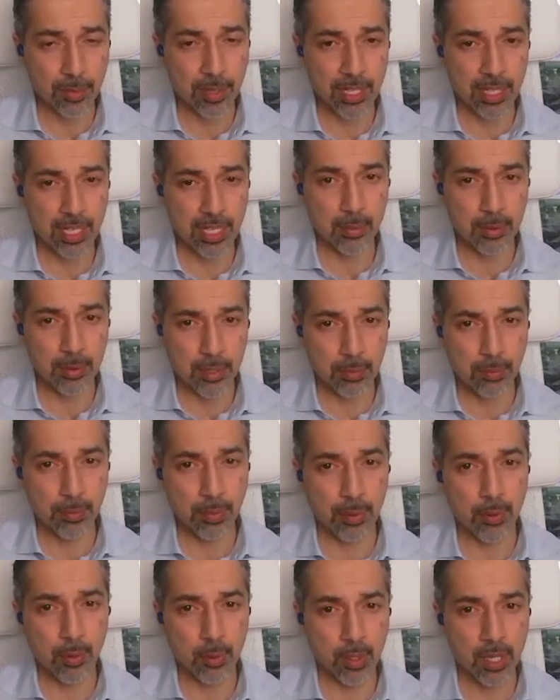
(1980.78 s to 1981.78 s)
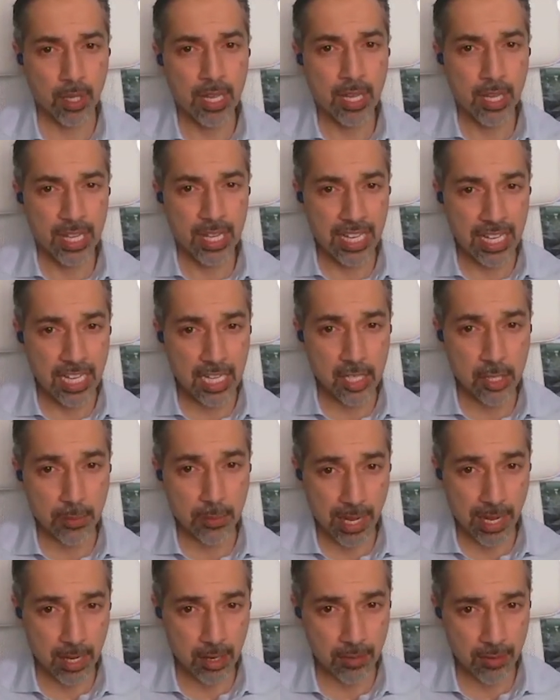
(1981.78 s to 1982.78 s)
for being able to pull
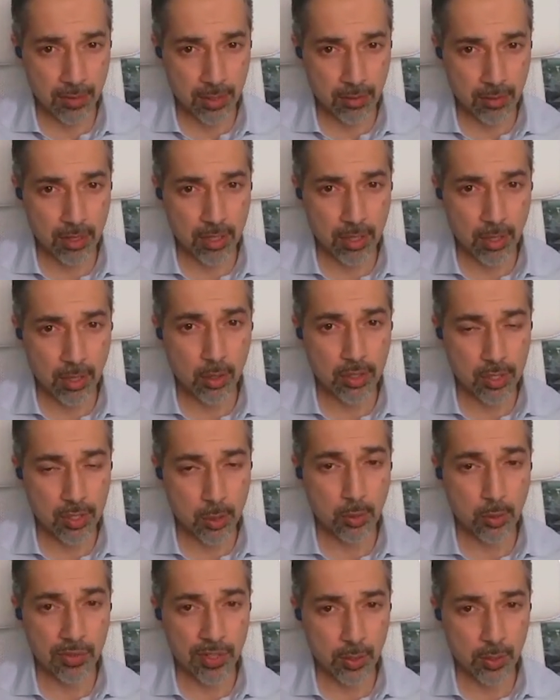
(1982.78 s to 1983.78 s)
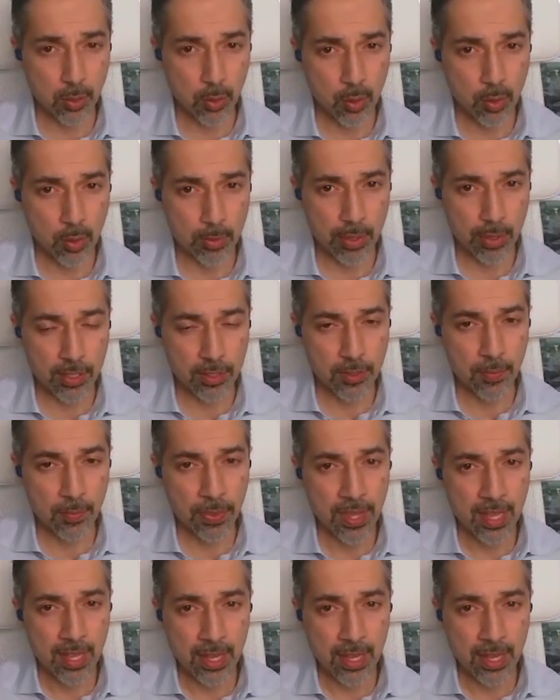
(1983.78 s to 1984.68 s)
Egypt out of the Soviet orbit.